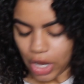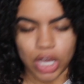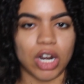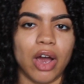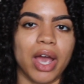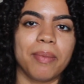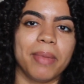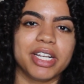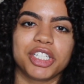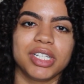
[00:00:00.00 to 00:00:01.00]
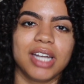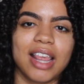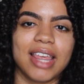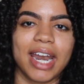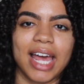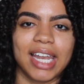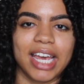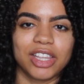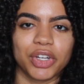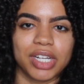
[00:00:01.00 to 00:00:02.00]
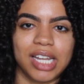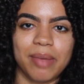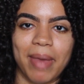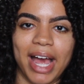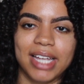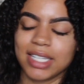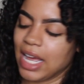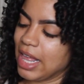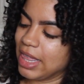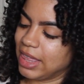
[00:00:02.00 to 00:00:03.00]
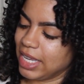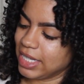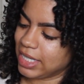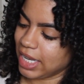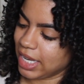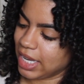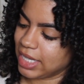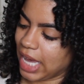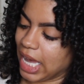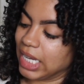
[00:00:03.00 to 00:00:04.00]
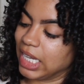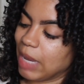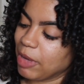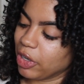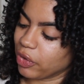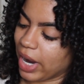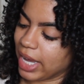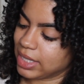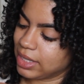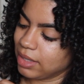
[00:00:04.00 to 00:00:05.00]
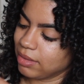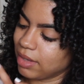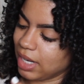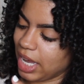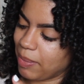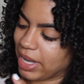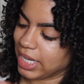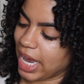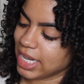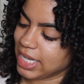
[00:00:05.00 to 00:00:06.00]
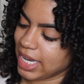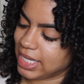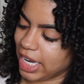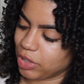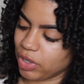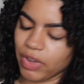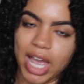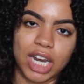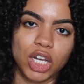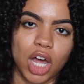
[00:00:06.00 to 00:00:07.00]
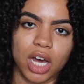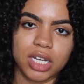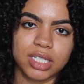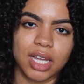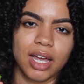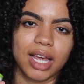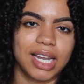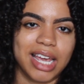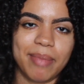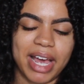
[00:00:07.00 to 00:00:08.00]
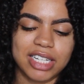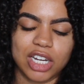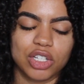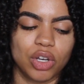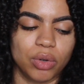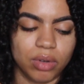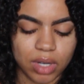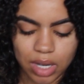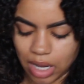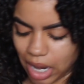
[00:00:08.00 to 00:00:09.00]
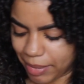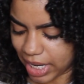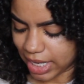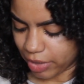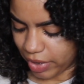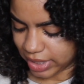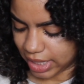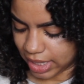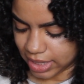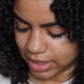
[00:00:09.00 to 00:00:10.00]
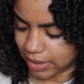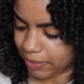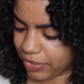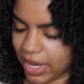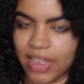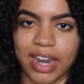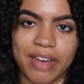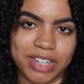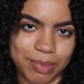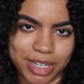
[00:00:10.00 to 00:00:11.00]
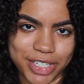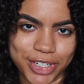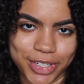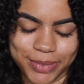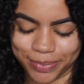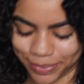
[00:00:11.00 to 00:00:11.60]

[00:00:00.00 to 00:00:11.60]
You know how I mentioned that I like their clay mask? This is a lemongrass clay mask, anti-dandruff and locks clay mask. So I'm going to get around to this. And then I have a deep conditioner.